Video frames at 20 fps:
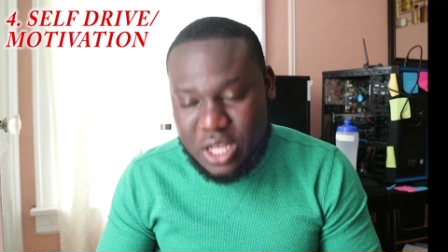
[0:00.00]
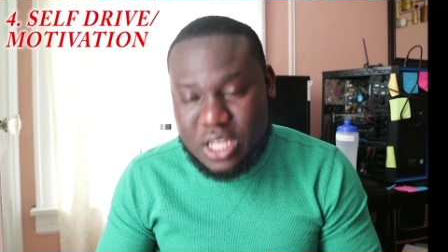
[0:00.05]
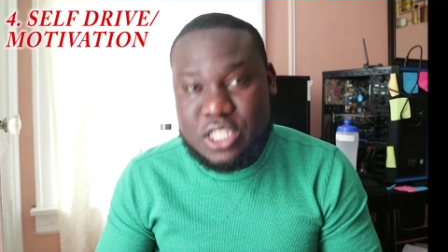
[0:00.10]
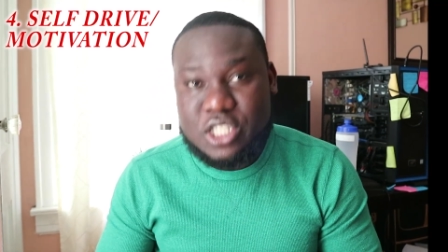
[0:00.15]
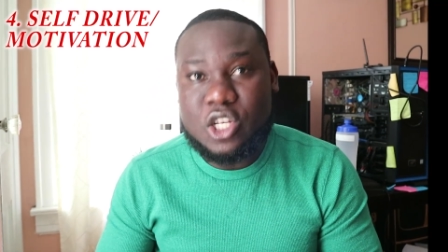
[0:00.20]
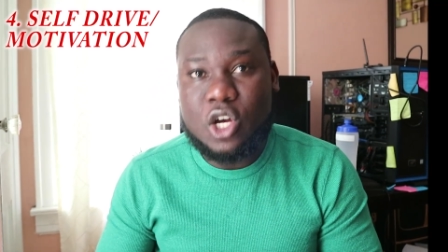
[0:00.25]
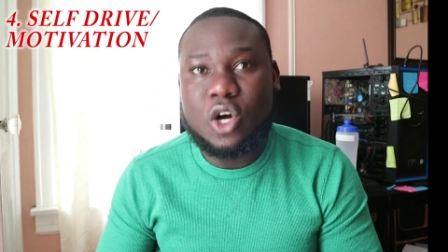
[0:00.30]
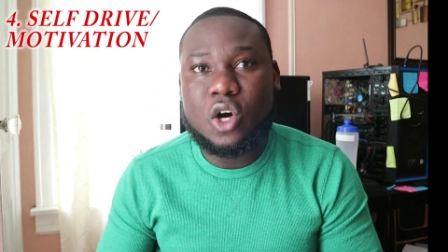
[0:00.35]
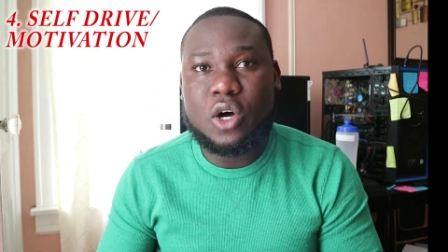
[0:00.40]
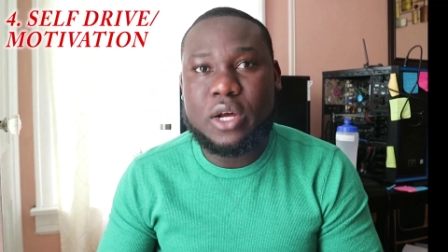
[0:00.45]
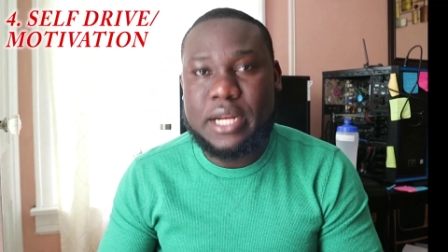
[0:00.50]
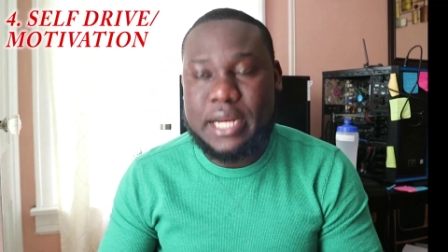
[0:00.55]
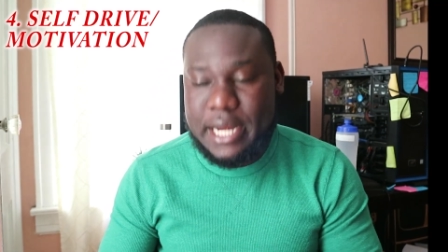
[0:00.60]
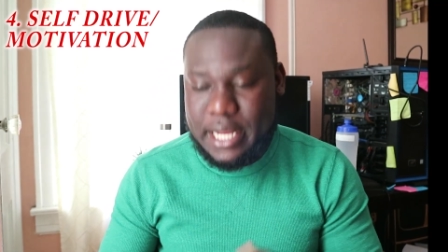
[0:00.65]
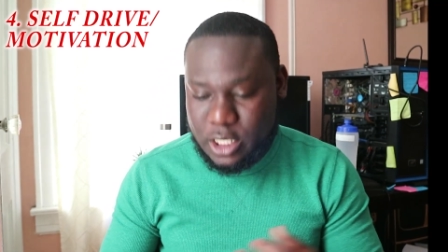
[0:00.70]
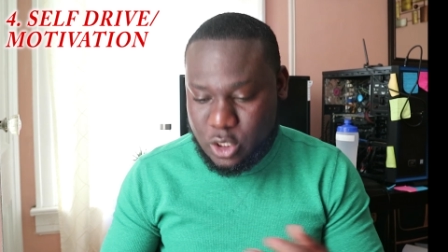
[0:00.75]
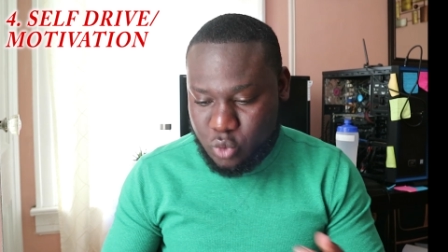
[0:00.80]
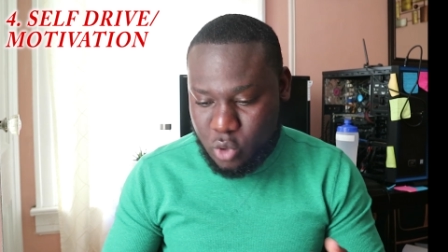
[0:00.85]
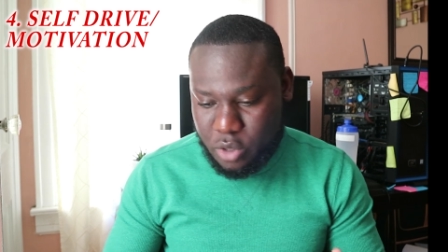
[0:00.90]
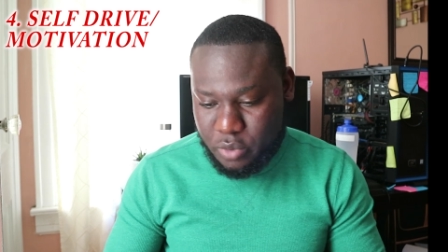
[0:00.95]
So the
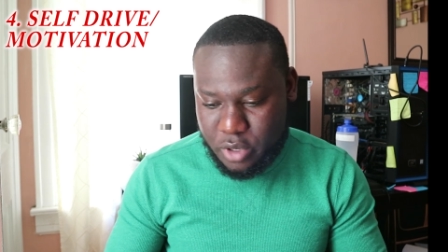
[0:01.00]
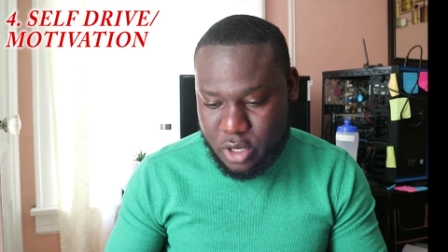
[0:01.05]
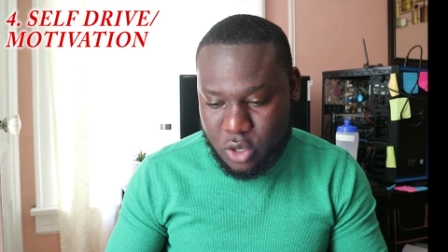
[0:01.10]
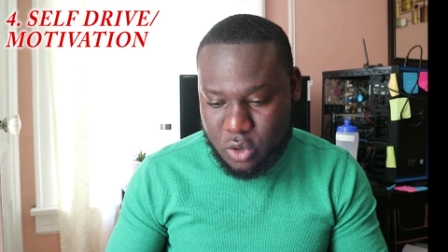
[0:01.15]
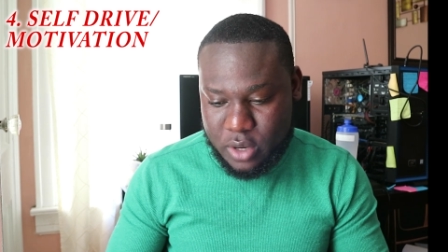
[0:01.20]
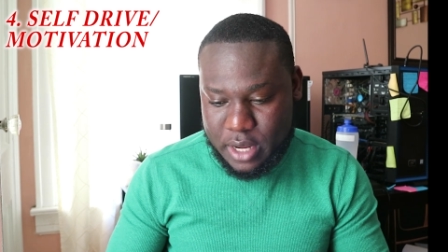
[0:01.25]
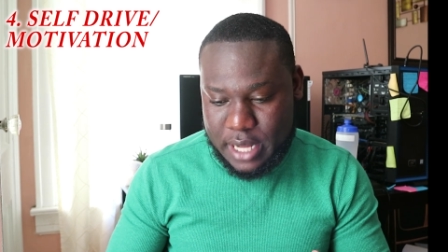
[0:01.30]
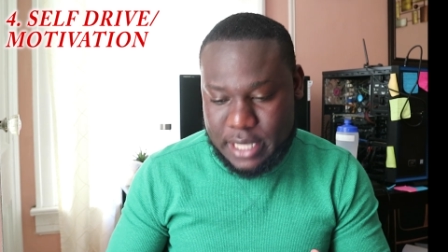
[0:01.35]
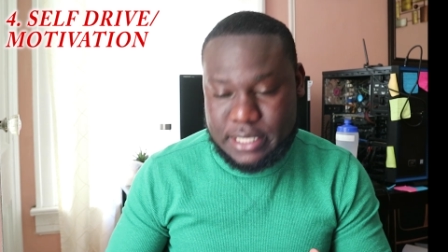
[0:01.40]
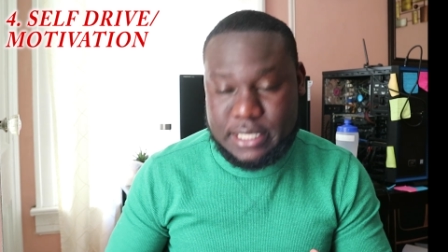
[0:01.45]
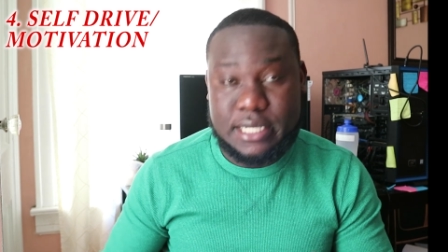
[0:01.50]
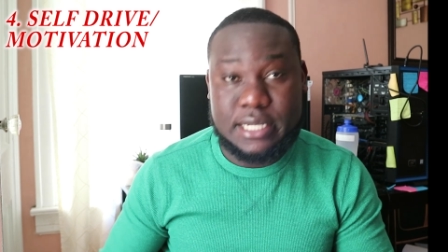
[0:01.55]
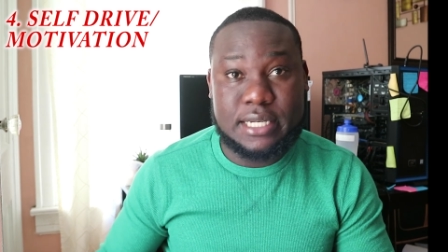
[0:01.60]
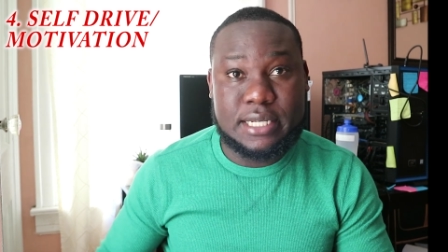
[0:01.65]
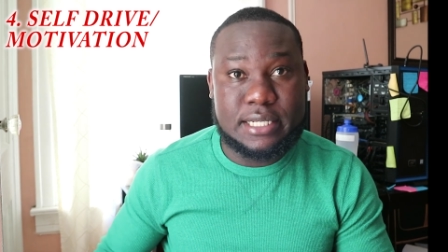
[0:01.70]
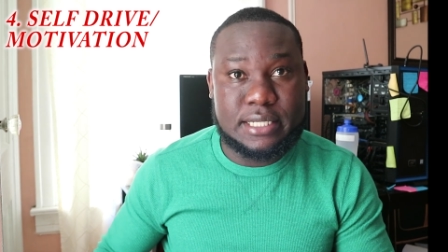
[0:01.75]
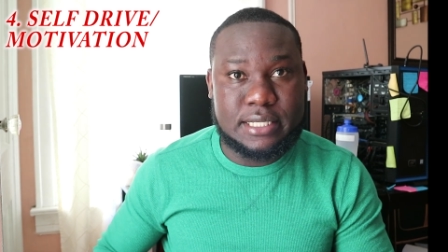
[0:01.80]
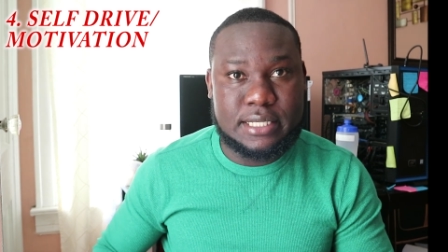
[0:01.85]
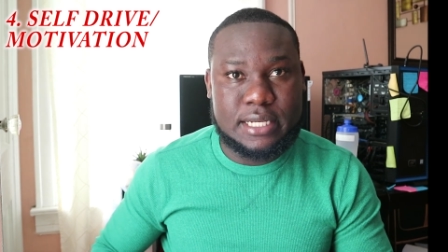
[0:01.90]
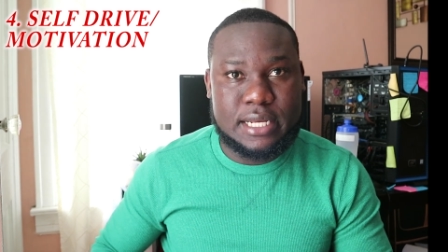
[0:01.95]
next one we look at
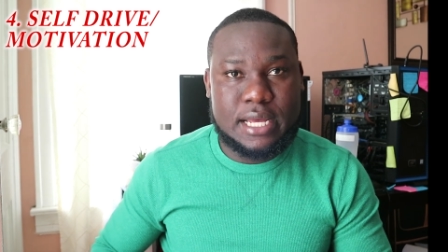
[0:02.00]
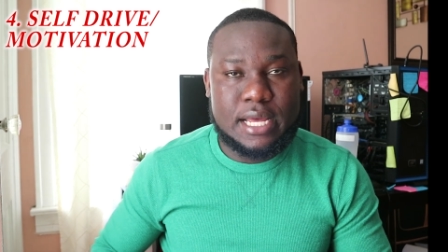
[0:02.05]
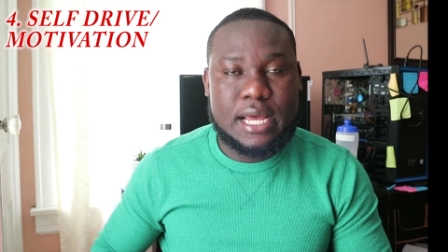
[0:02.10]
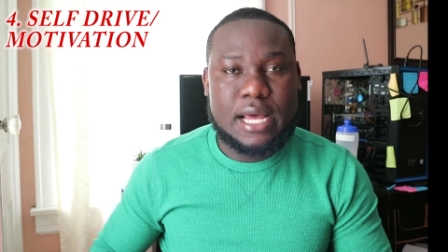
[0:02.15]
is